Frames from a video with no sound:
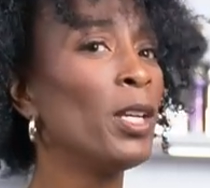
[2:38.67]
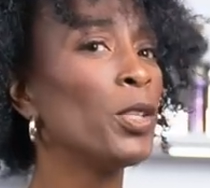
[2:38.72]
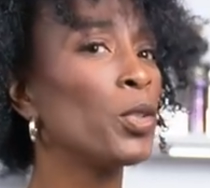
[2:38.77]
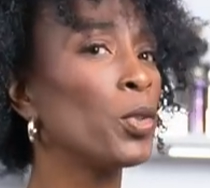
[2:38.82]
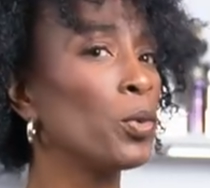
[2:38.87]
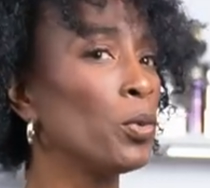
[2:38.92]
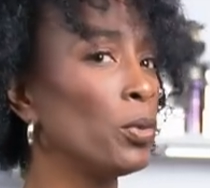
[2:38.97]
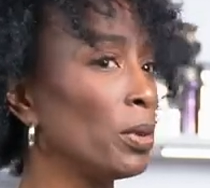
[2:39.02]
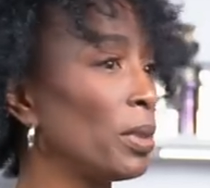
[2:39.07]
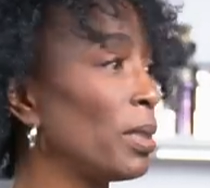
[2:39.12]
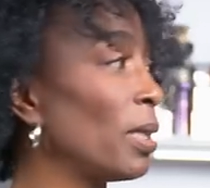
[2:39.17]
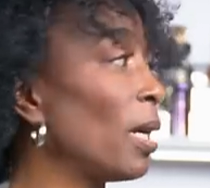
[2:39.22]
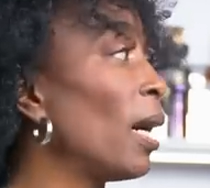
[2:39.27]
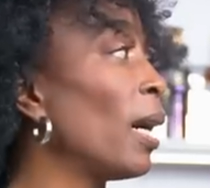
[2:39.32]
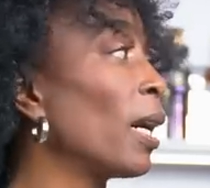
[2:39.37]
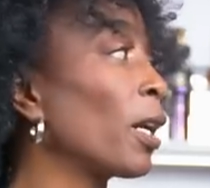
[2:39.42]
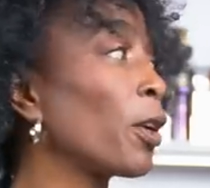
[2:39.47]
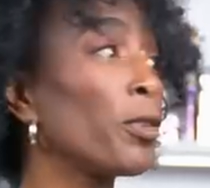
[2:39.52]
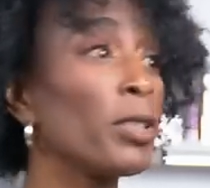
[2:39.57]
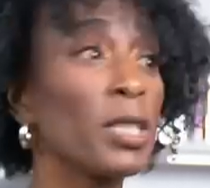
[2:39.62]
to
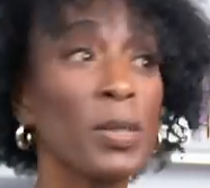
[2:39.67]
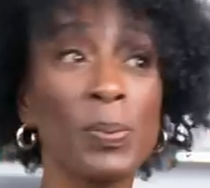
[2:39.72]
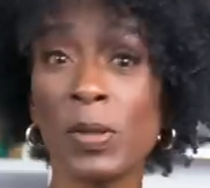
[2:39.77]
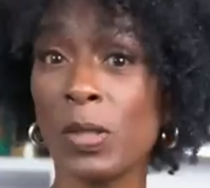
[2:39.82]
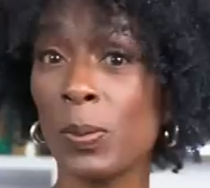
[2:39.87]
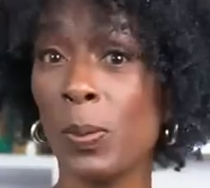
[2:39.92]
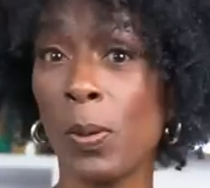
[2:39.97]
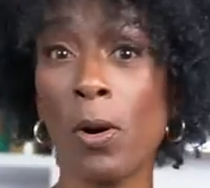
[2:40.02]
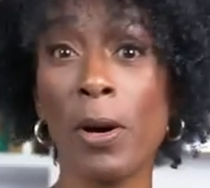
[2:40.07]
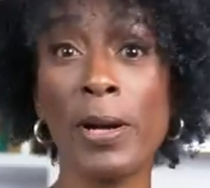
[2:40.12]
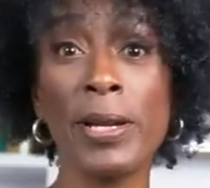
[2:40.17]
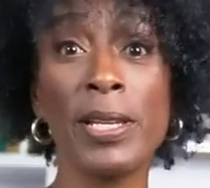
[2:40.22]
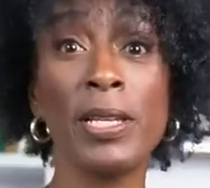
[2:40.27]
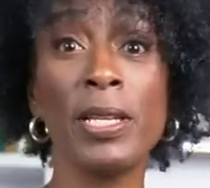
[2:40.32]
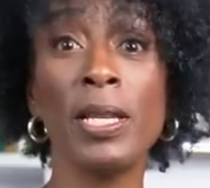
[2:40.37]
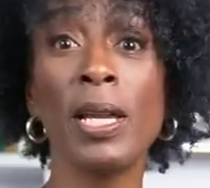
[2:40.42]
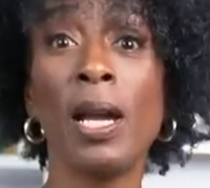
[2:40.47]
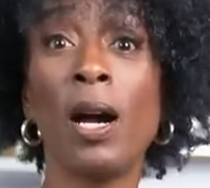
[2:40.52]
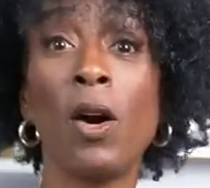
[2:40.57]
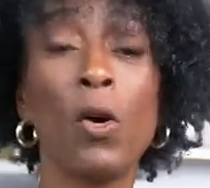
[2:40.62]
a Christmas
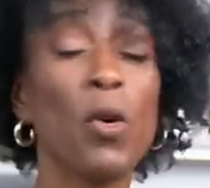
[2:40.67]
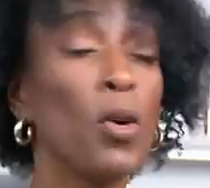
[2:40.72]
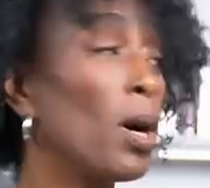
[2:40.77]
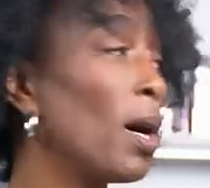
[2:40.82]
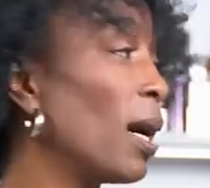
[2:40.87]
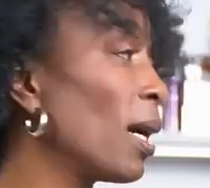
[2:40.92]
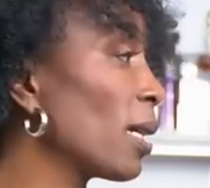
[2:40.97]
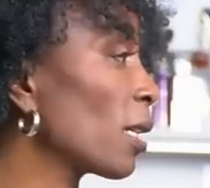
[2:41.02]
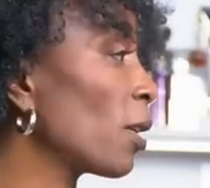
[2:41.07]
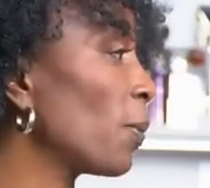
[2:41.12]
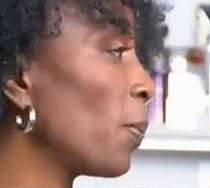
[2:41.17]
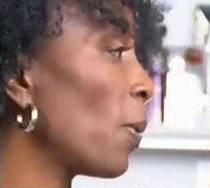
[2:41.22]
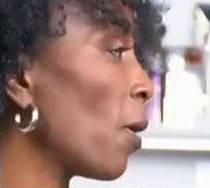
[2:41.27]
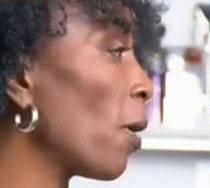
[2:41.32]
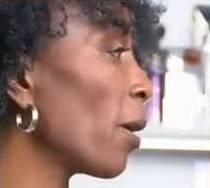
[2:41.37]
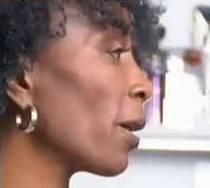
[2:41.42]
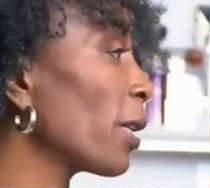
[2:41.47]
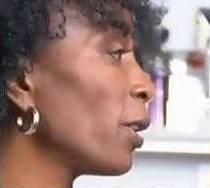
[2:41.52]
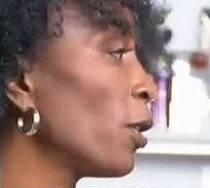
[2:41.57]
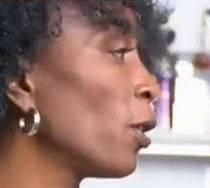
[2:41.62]
party or a Hanukkah
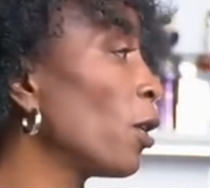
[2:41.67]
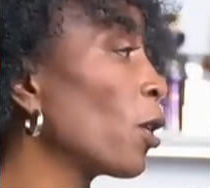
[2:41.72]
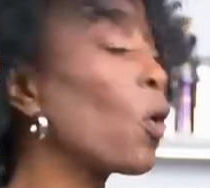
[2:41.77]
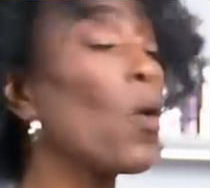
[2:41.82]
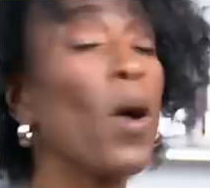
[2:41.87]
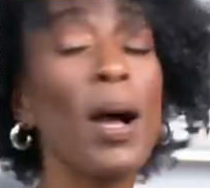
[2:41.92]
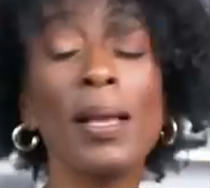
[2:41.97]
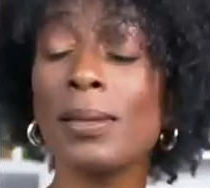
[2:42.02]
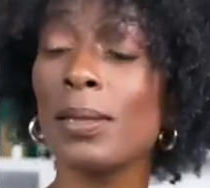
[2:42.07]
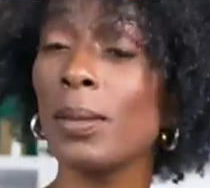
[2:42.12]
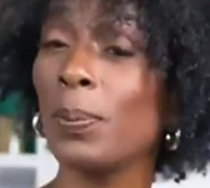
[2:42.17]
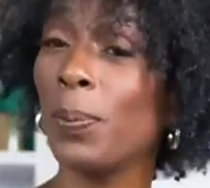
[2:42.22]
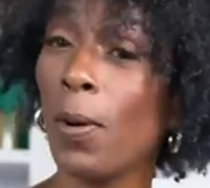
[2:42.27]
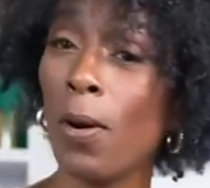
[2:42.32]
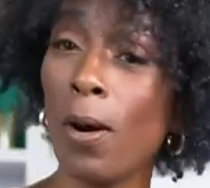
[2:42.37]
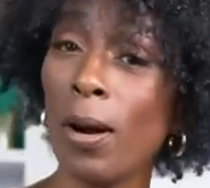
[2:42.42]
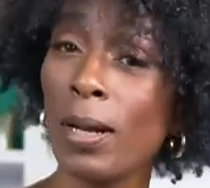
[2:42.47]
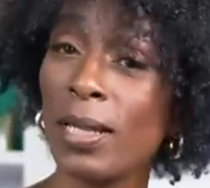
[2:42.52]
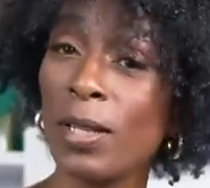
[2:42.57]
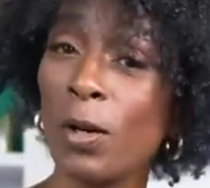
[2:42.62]
party or a Kwanzaa
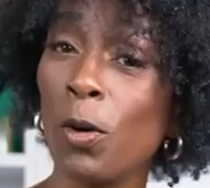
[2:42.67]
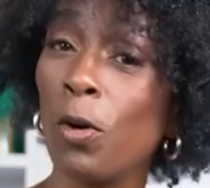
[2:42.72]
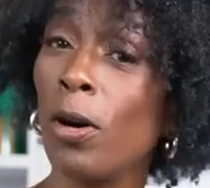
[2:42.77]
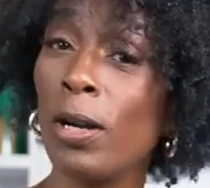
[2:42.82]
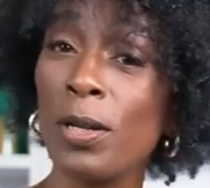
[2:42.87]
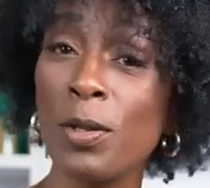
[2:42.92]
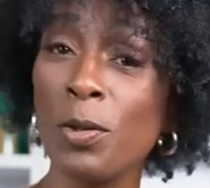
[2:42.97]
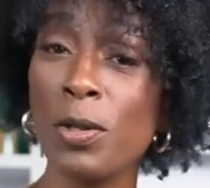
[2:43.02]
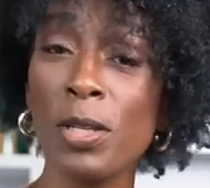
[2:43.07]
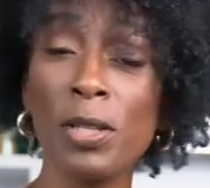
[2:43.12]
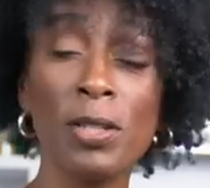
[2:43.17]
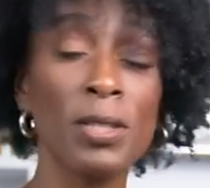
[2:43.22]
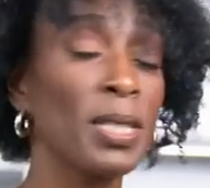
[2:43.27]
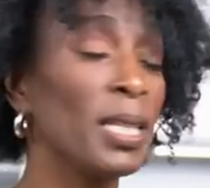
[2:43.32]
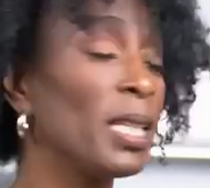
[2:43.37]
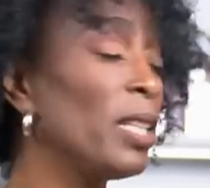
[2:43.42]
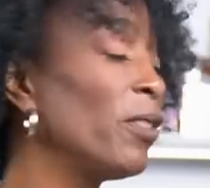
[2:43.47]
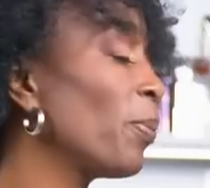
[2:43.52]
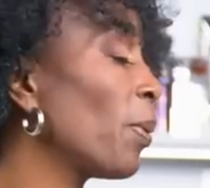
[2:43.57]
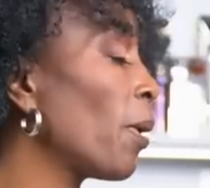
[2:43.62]
party or a New Year's
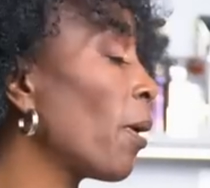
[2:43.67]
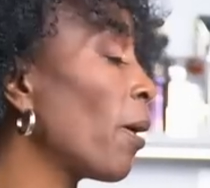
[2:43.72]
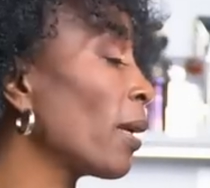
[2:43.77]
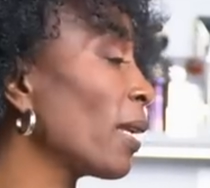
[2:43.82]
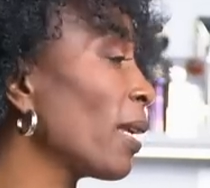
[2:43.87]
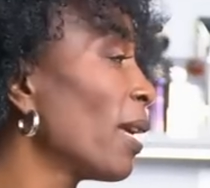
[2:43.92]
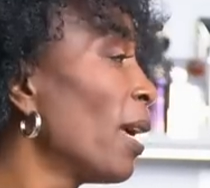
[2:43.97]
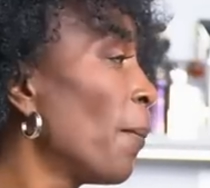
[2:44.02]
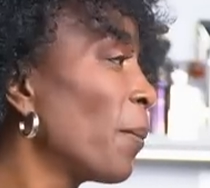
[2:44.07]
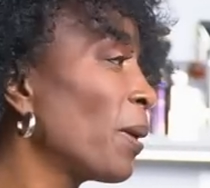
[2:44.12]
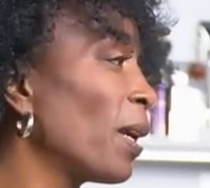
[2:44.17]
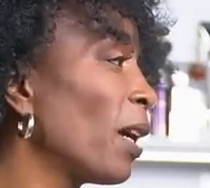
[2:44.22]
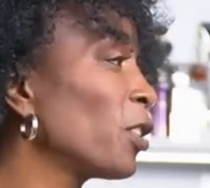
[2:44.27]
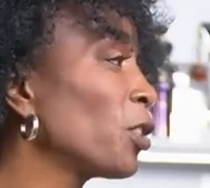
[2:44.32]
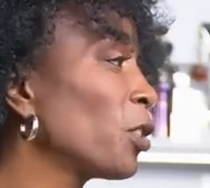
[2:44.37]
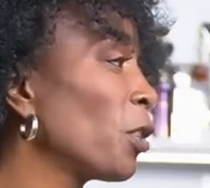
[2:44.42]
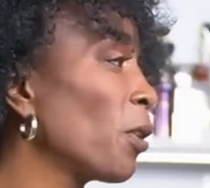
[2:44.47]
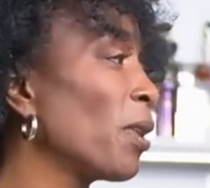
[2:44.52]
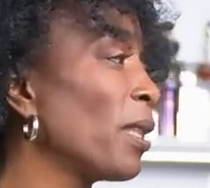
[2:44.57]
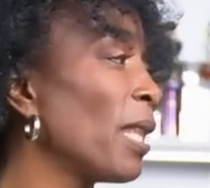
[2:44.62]
Eve party. But I'll
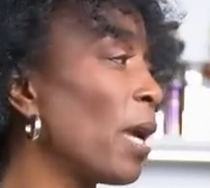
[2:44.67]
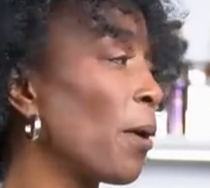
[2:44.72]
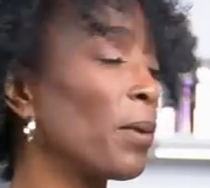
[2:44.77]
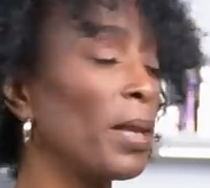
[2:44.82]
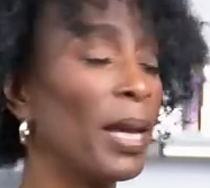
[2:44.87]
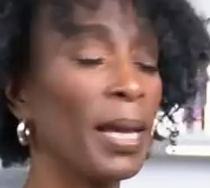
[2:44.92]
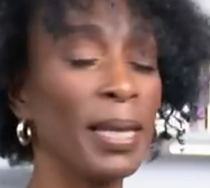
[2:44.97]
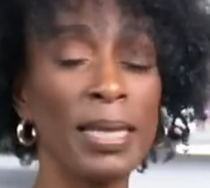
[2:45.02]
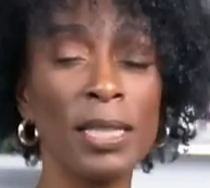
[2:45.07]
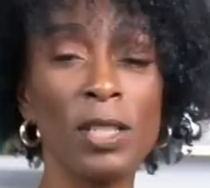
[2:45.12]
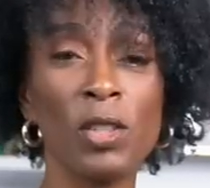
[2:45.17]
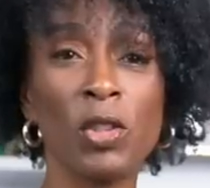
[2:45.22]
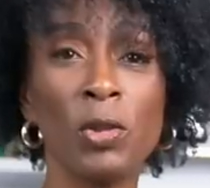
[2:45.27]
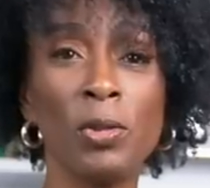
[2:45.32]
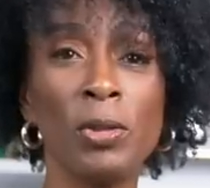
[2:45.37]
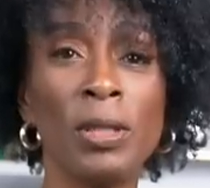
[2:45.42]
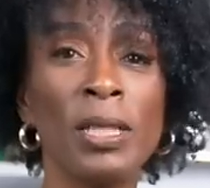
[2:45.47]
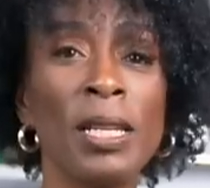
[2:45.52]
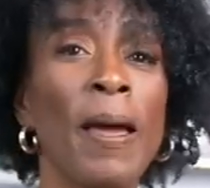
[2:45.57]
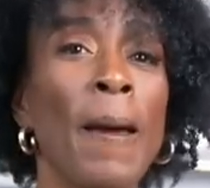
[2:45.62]
show you that when I get
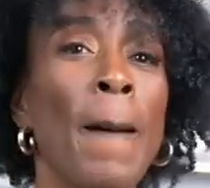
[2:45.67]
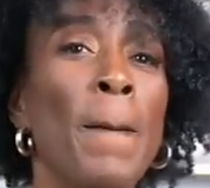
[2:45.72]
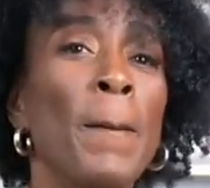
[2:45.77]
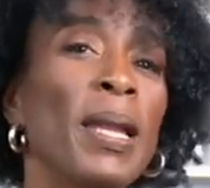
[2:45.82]
to it.